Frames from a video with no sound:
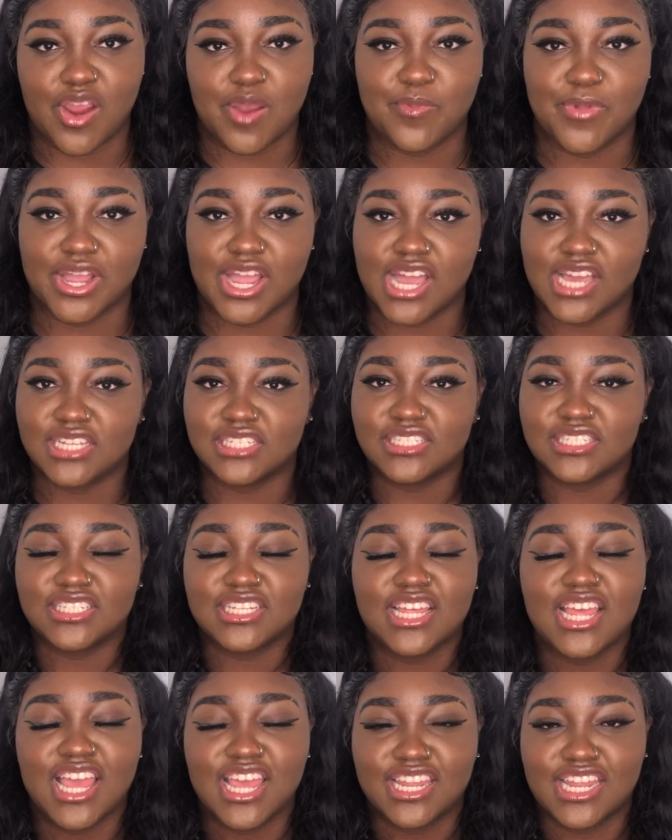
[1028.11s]
But guys,
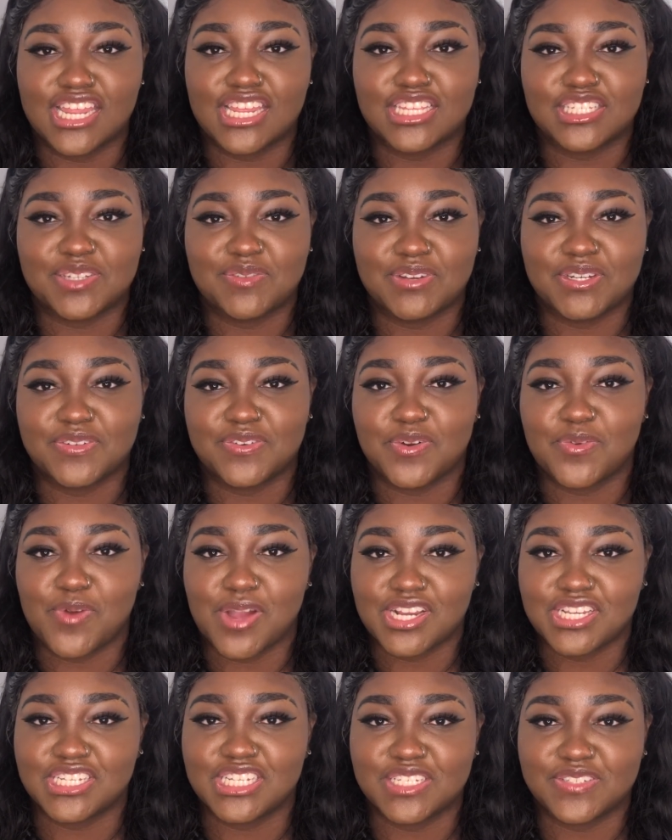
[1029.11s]
thank you so much for
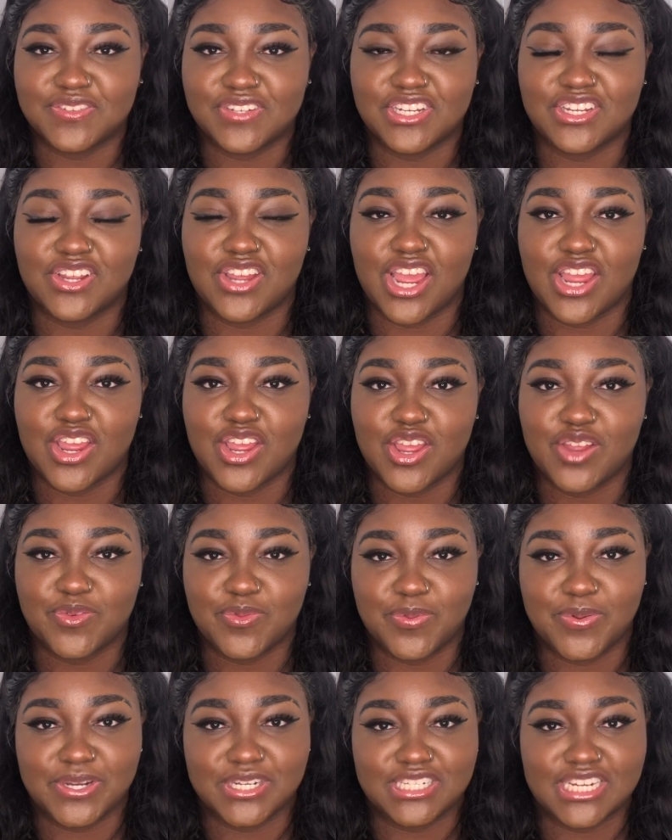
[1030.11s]
watching this video. I
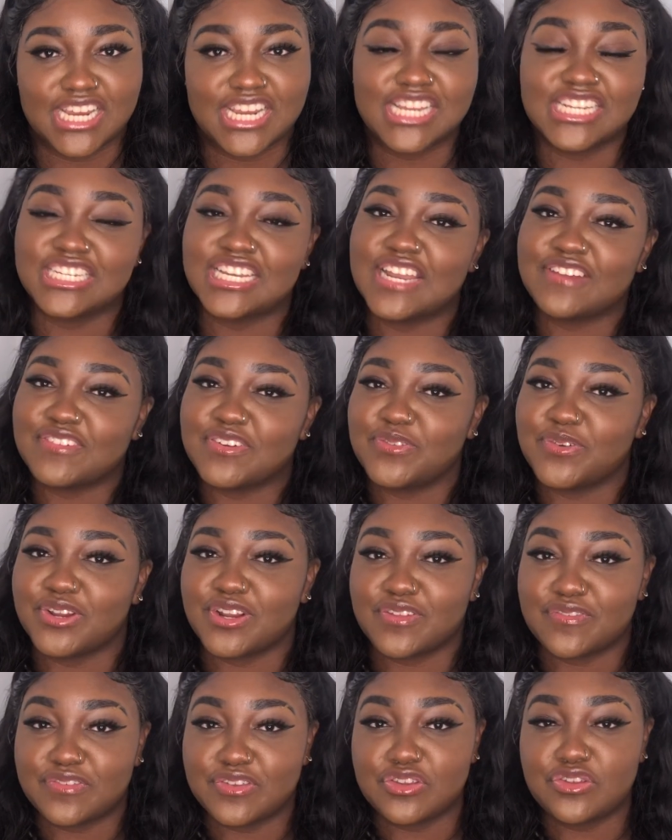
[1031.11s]
appreciate each and every one
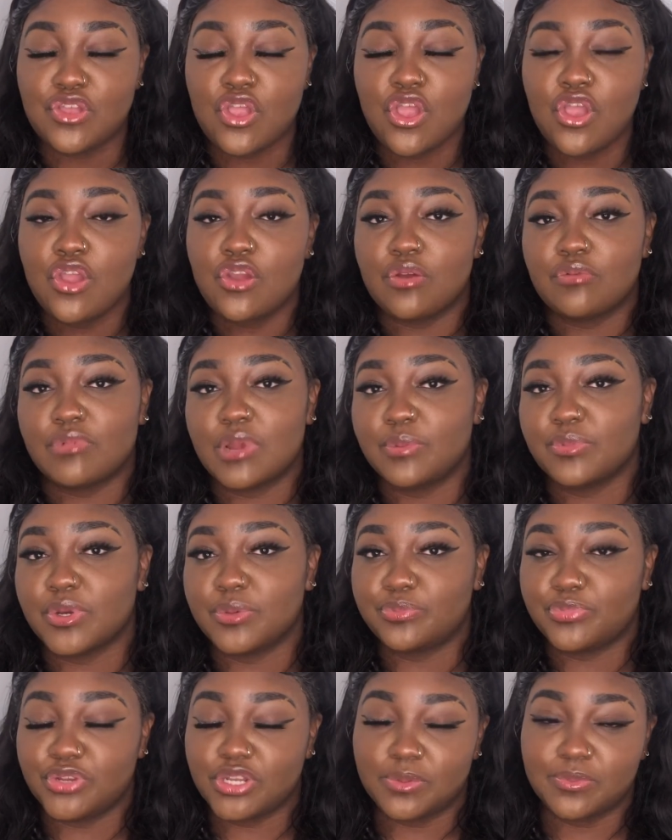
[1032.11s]
of you. Remember,
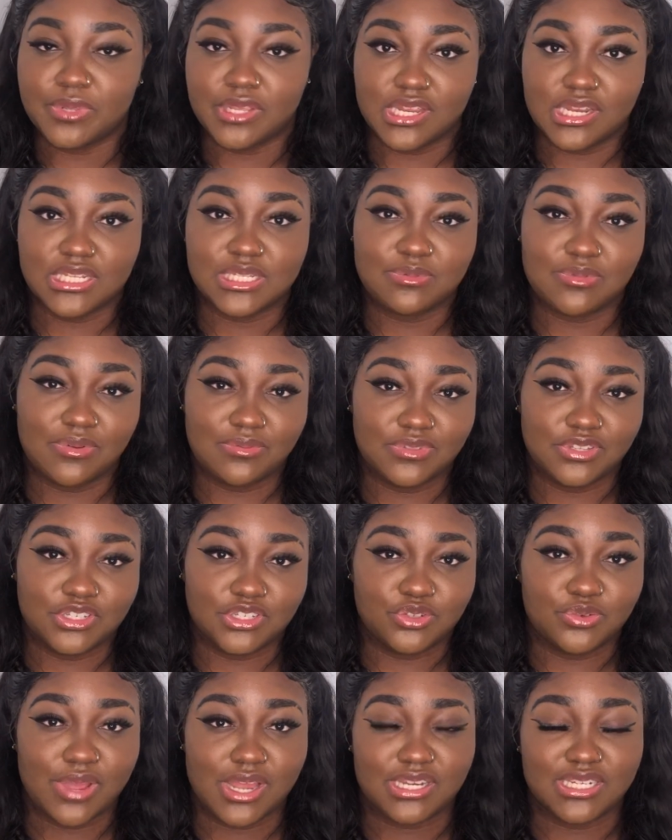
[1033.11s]
beauty begins the moment that
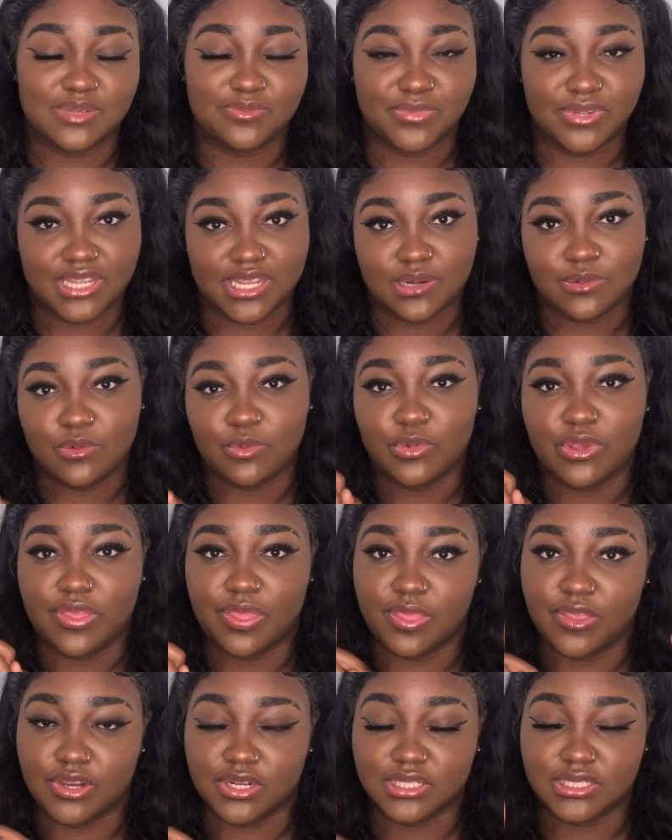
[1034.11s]
you actually begin with
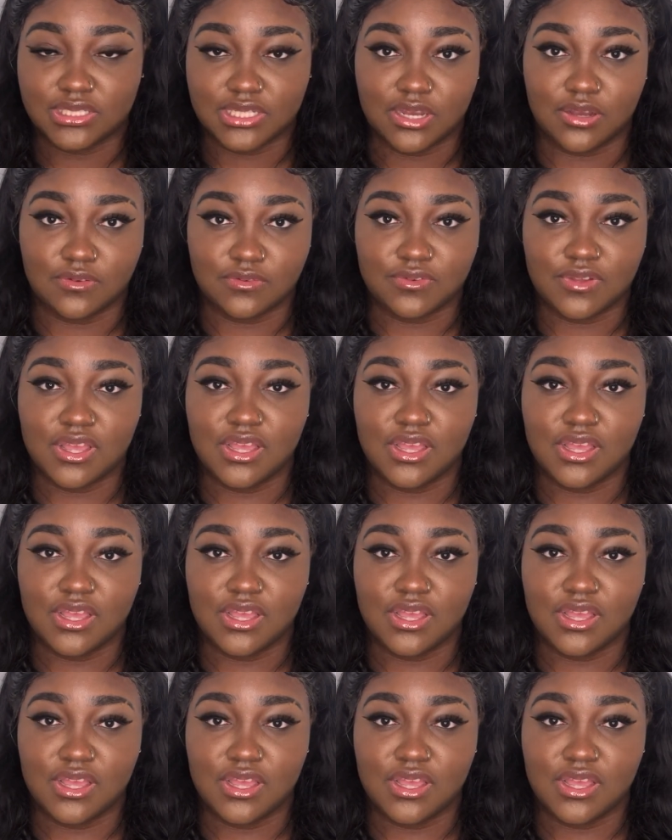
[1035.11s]
yourself.